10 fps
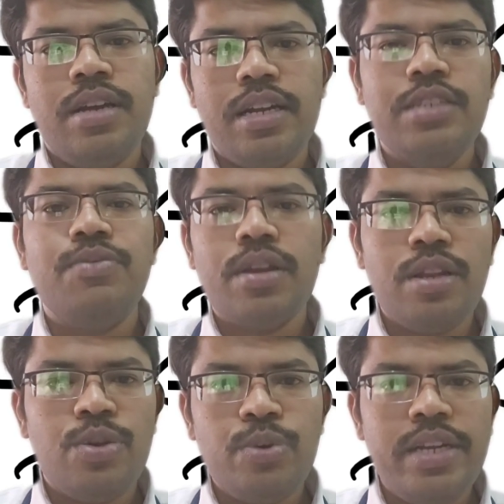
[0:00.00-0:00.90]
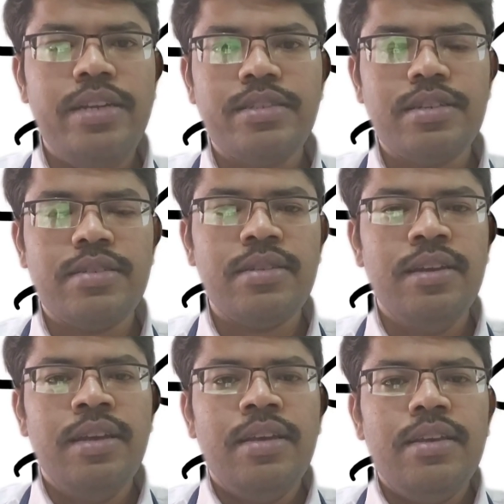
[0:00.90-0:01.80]
At least for the today
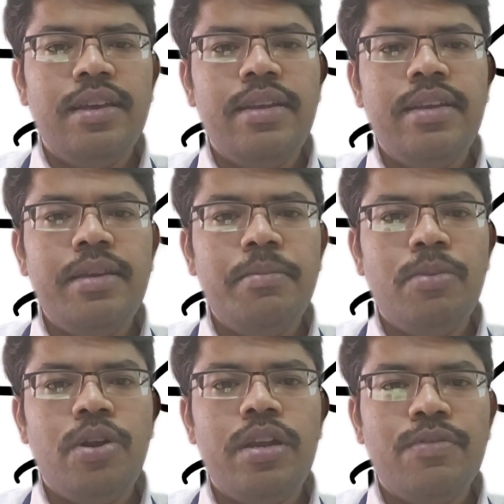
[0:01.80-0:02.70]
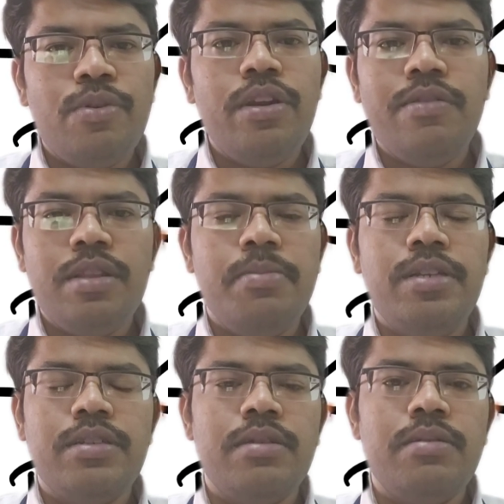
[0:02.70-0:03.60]
discussion, any body fluid of the
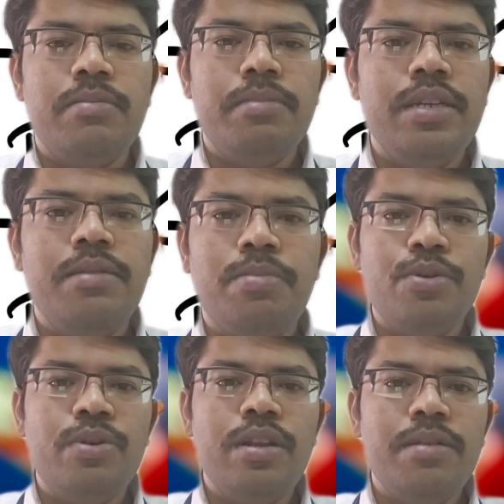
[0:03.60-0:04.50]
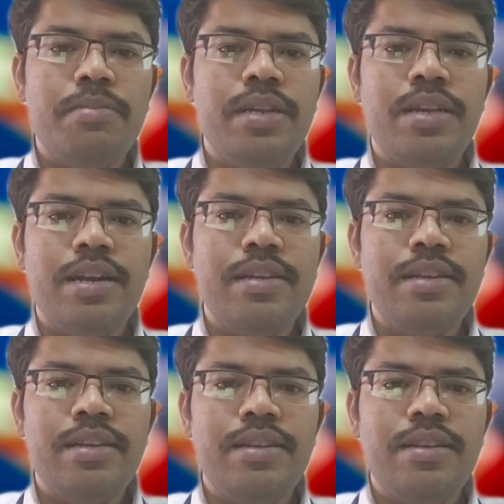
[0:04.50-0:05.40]
patient, be pleural,
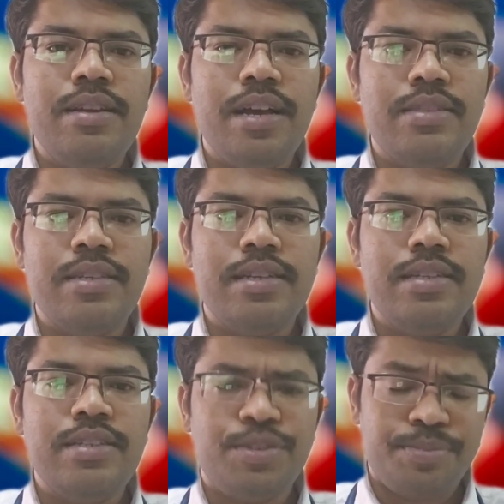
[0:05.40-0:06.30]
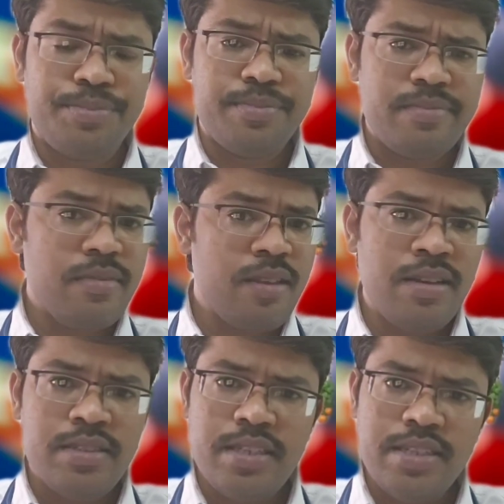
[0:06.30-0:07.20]
pericardial, ascites,
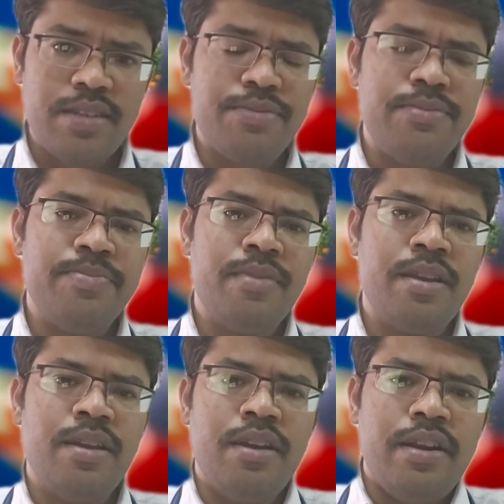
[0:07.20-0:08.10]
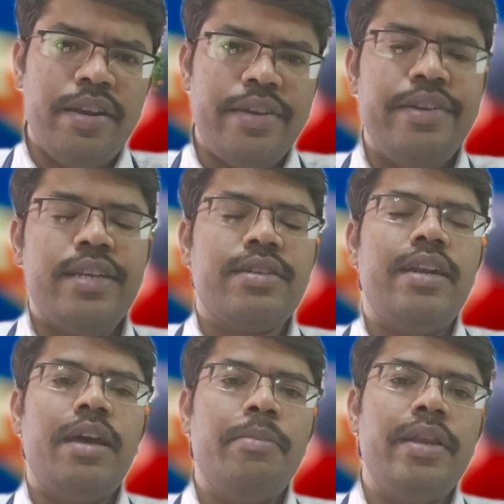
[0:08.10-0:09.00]
CSF, take it as
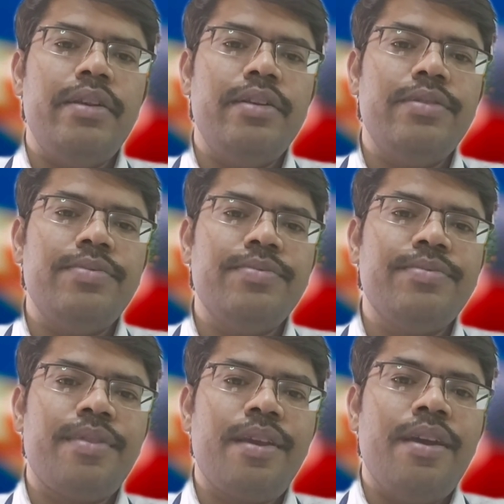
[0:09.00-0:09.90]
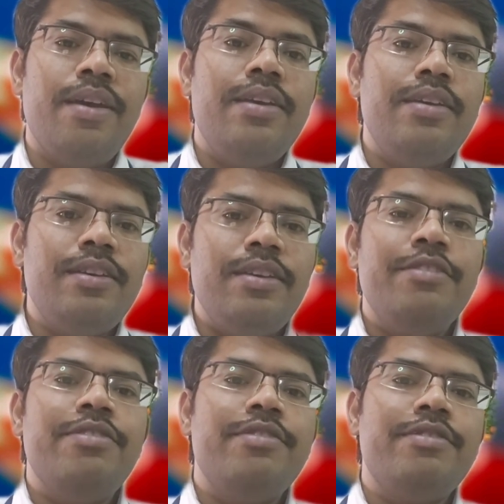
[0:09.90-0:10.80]
contaminated.
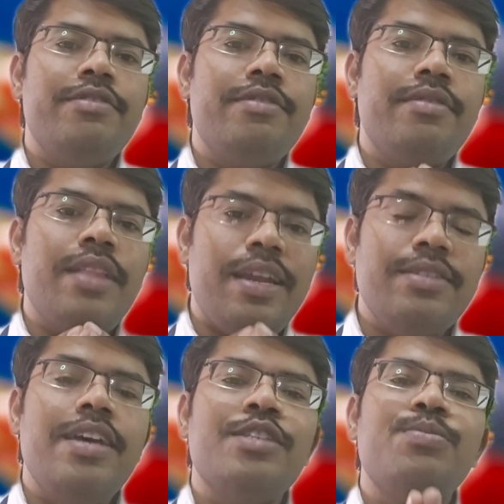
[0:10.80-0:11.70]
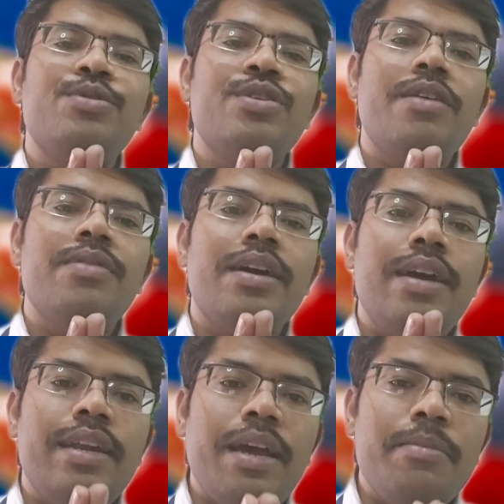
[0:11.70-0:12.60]
If there is exposure of the
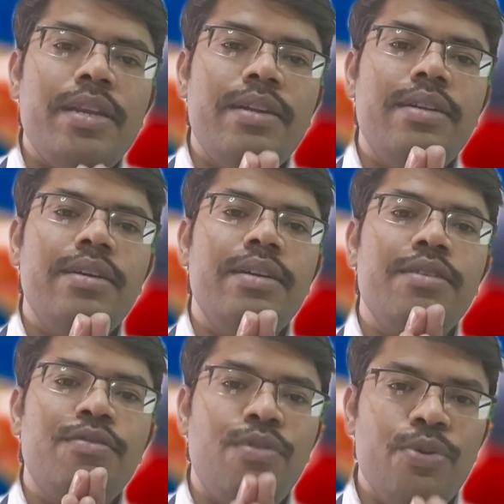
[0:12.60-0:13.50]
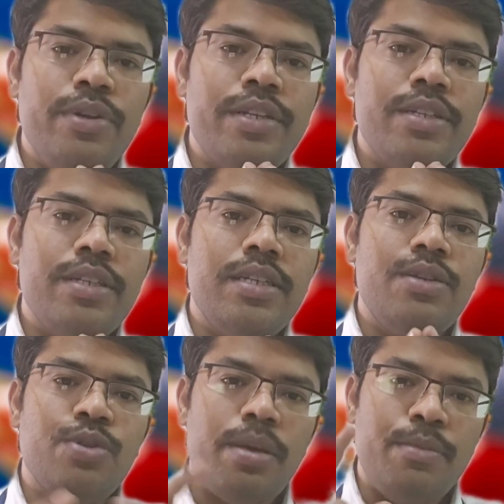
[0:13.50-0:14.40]
contaminated fluid
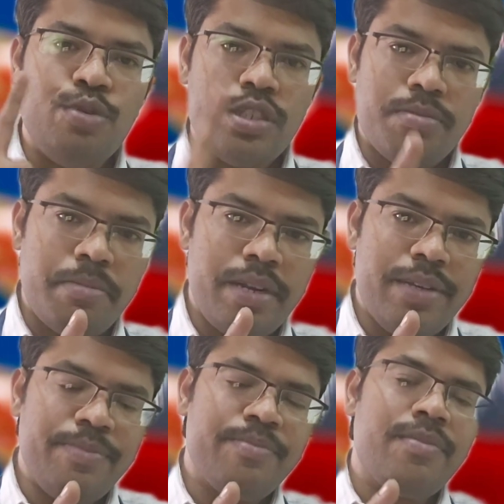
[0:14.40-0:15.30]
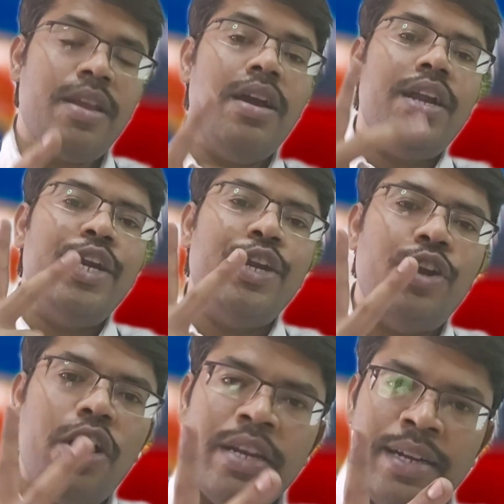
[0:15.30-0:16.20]
to the mucous membrane,
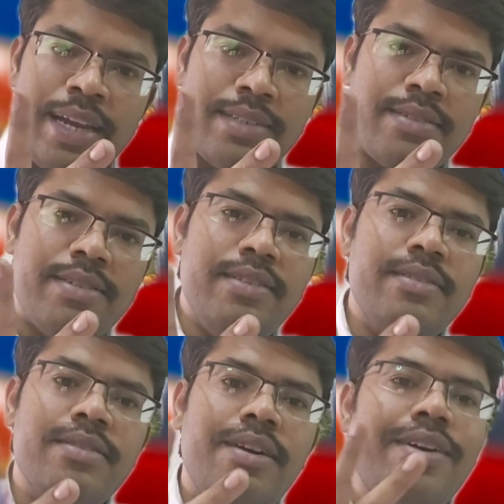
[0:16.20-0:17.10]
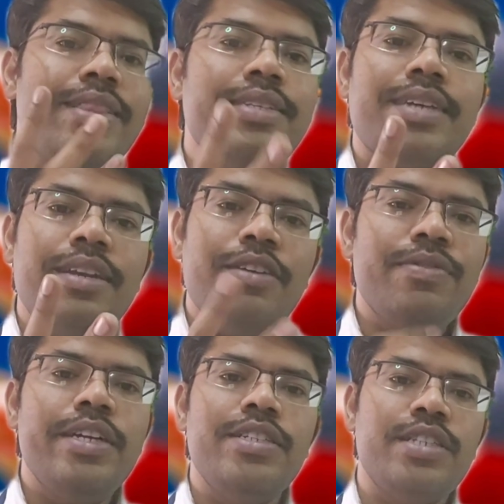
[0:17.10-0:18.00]
non-intact skin, or this kind of
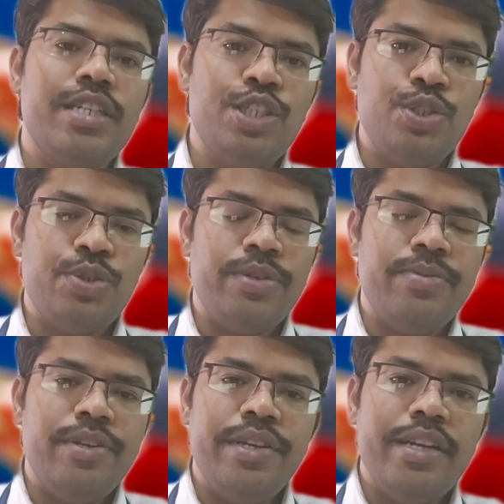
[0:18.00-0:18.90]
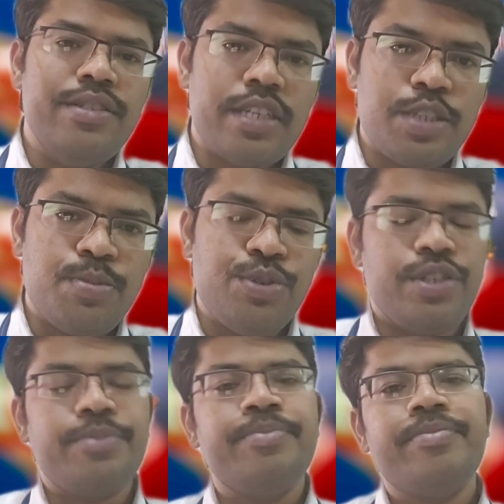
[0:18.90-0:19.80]
needle stick injury indicates
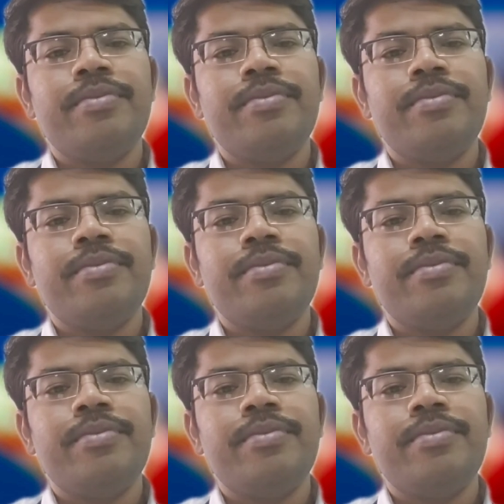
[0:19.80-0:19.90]
exposure.